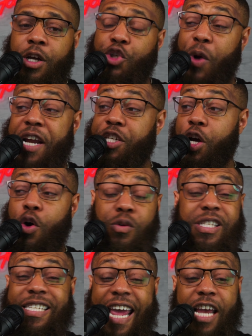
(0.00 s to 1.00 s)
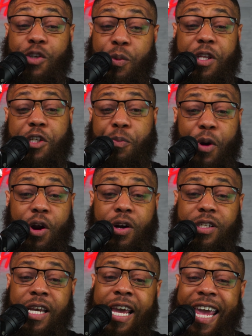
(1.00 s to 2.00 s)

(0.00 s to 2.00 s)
Trey Jones stays with the Spurs.